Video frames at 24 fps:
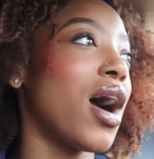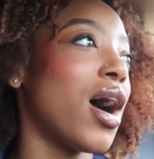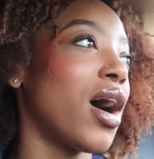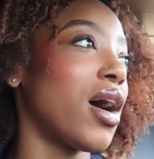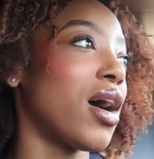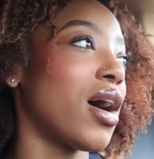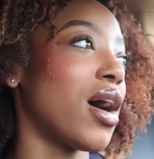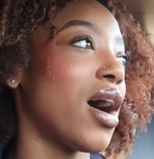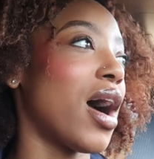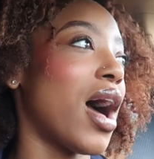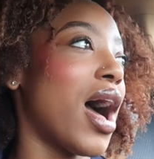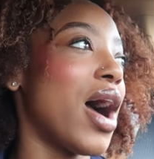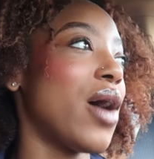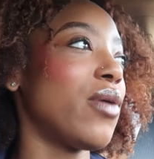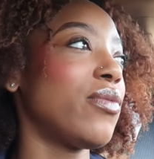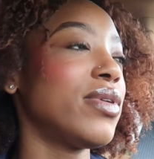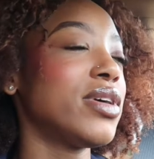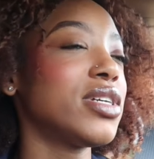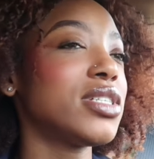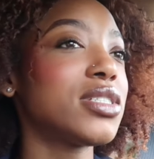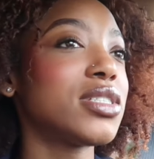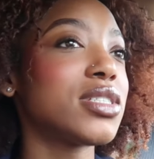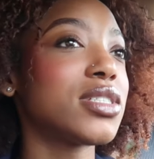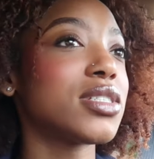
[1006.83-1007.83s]
I
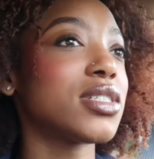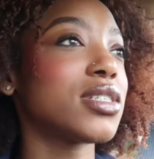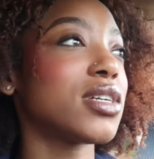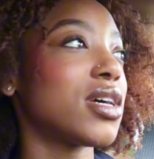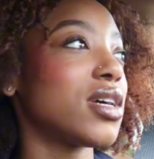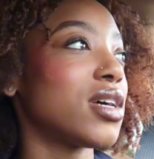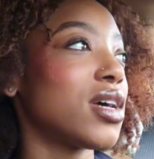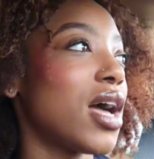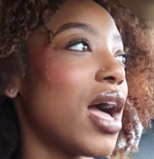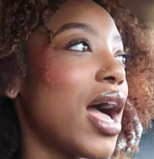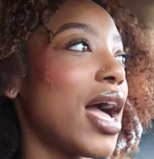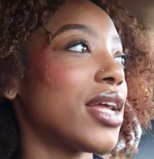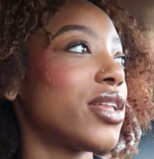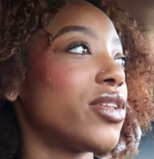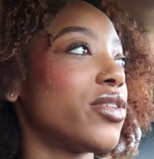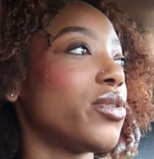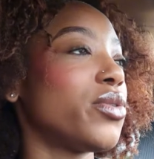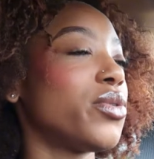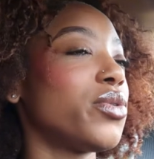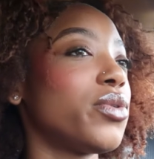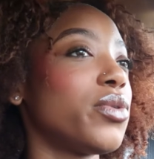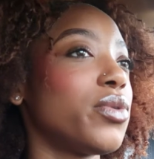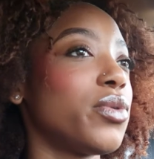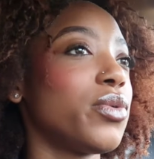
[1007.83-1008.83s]
wish I
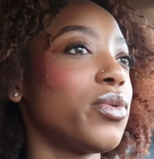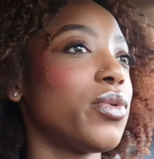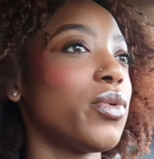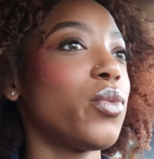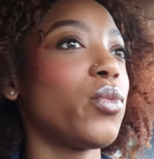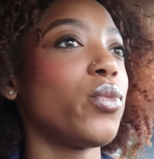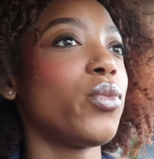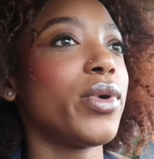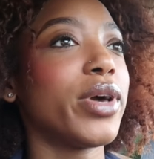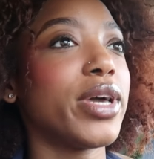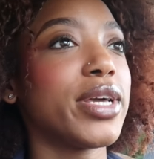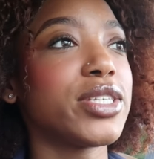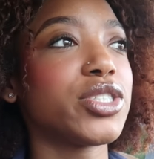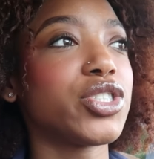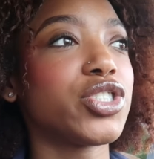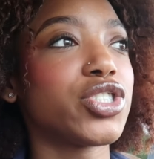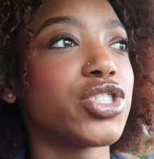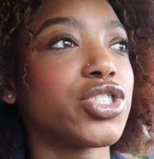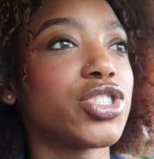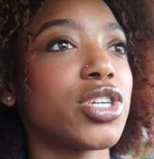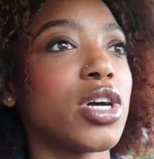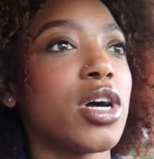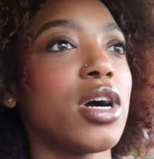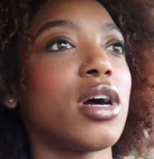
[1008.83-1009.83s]
knew
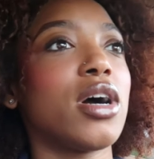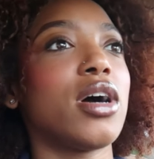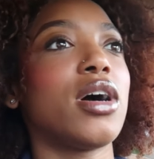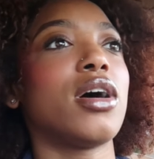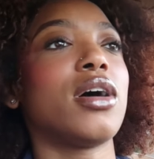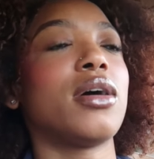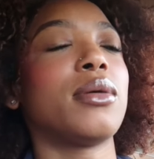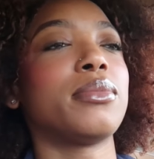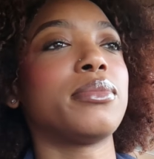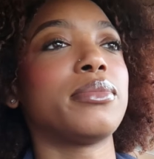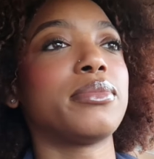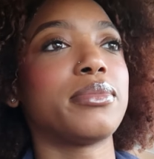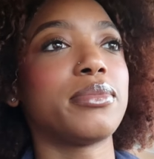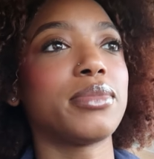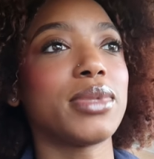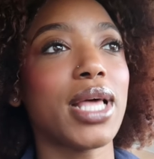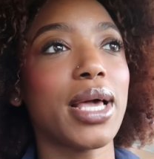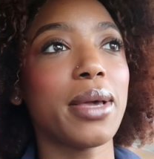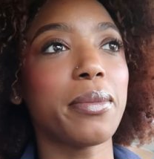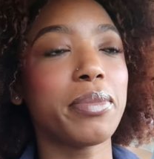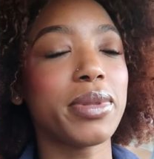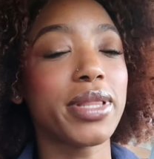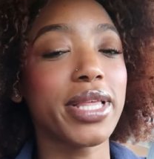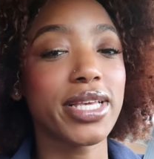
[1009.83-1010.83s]
which
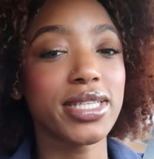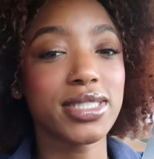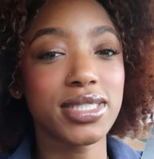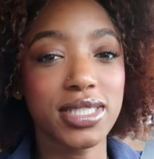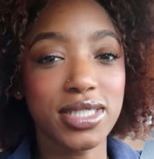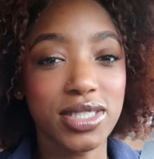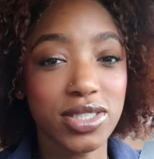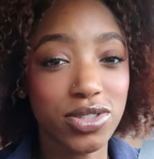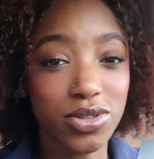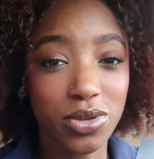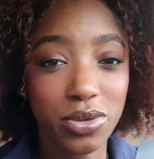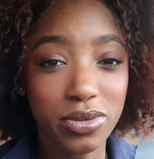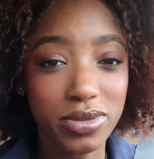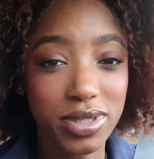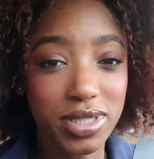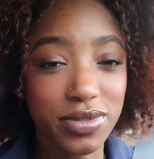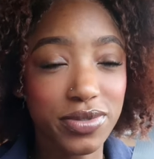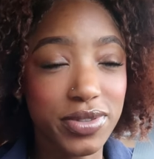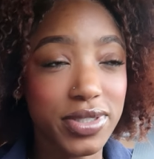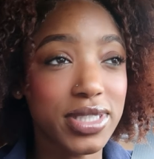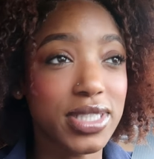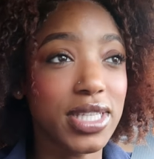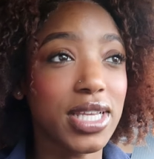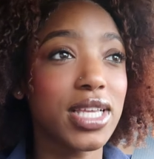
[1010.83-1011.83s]
like places sold
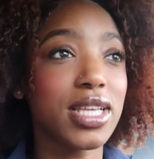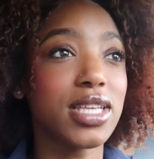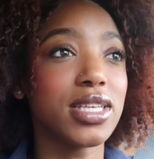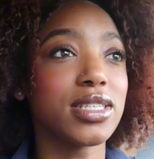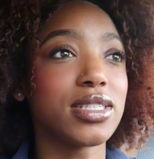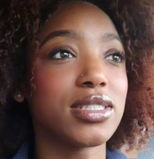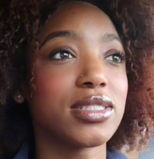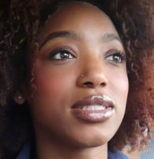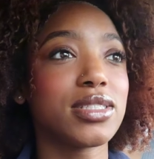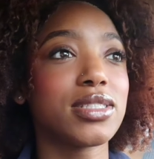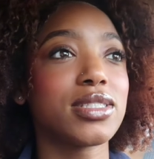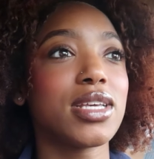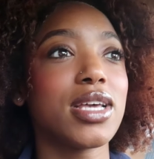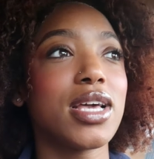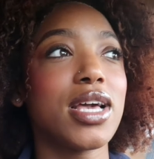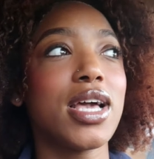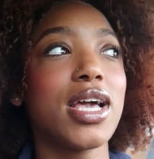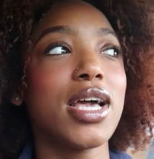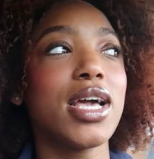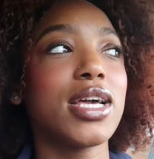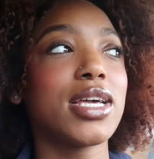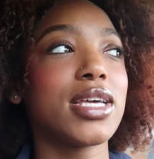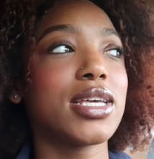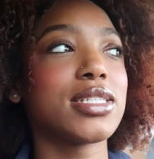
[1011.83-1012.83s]
different things,
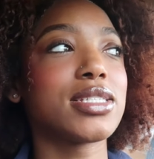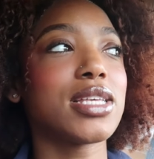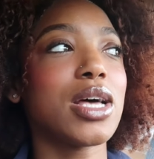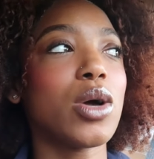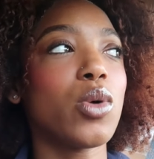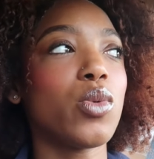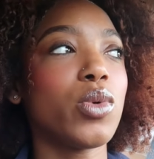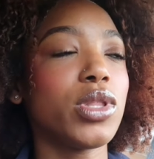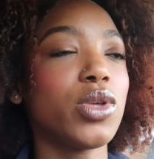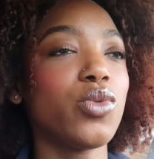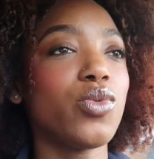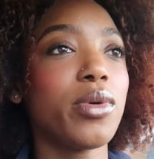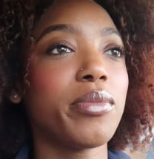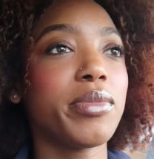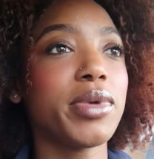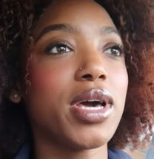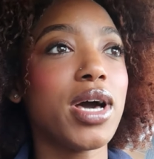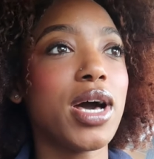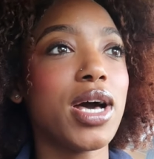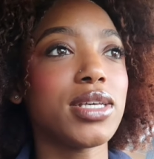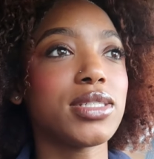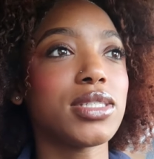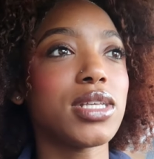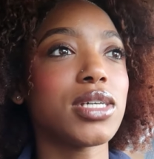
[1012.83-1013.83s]
because I really want me
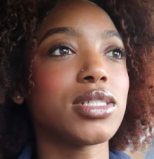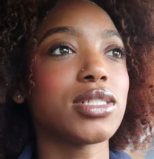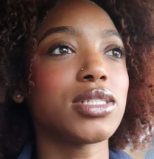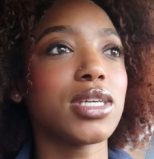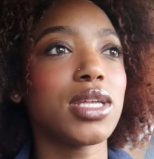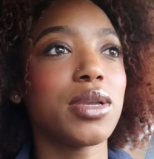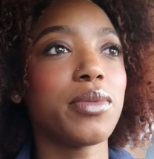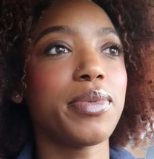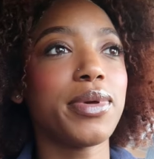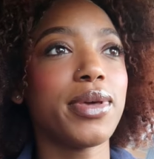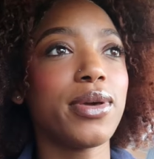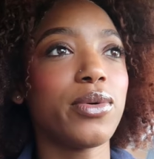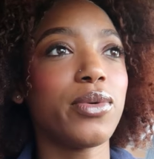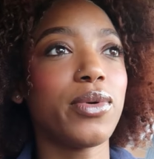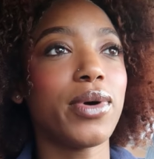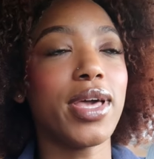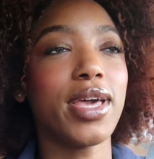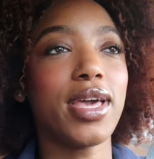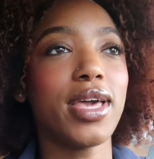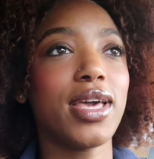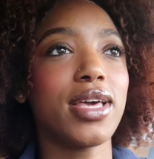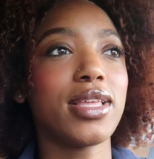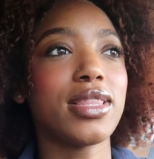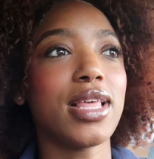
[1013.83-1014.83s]
a hot sausage and a
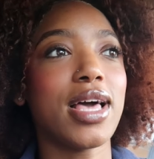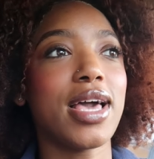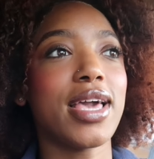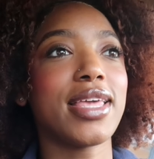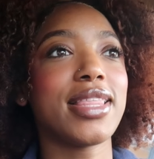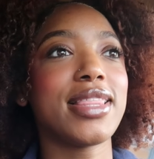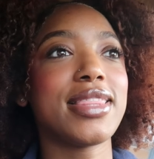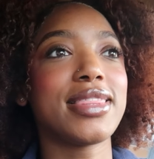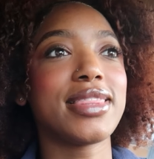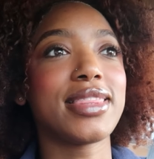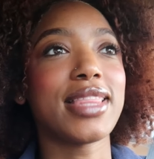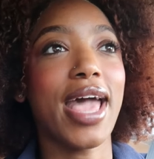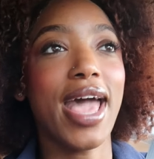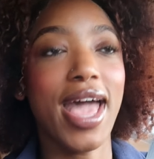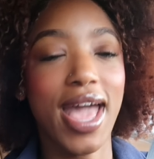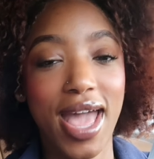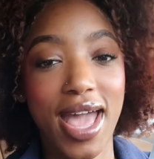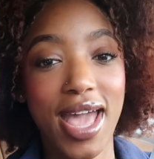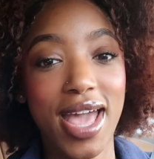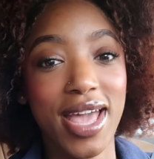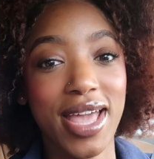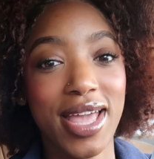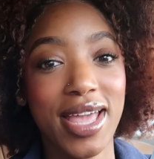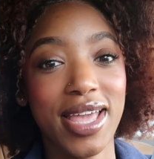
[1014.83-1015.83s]
pickled egg. Like,
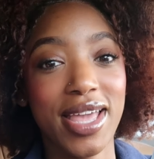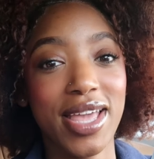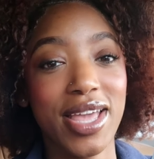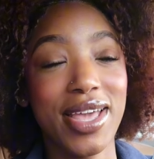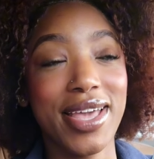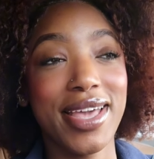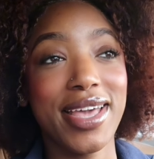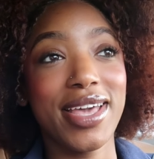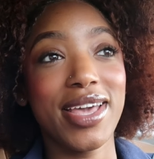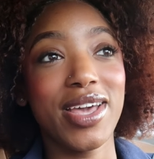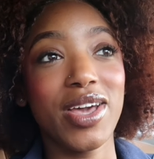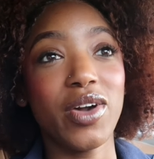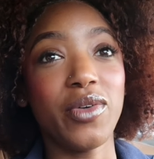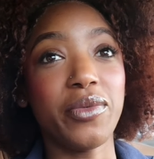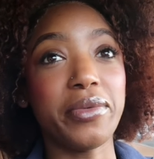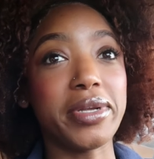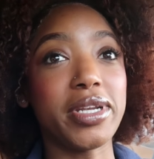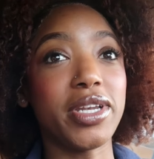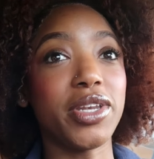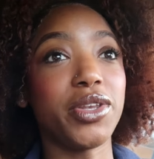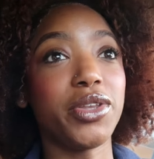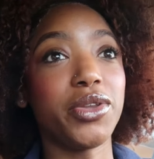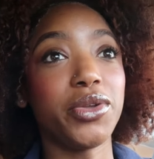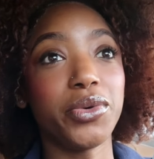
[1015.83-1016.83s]
that
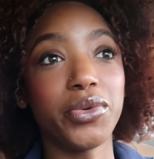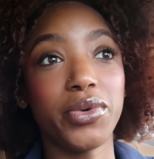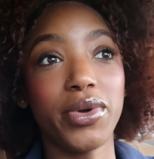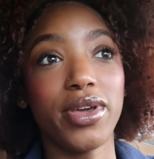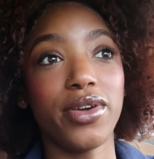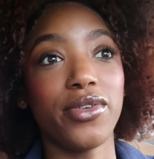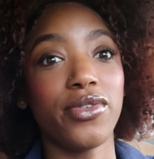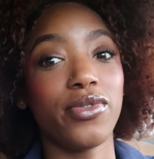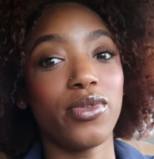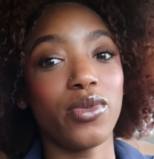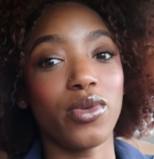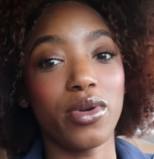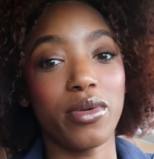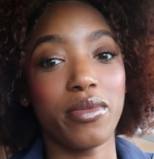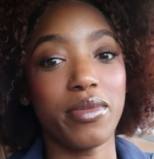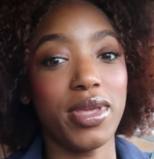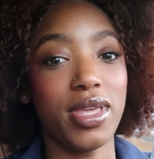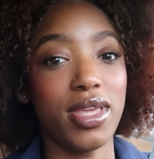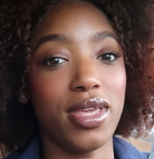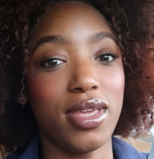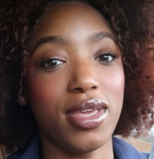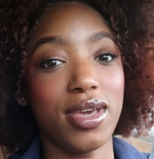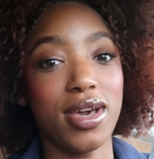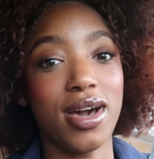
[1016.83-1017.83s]
would do it for
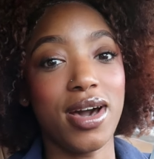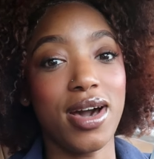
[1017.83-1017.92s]
me.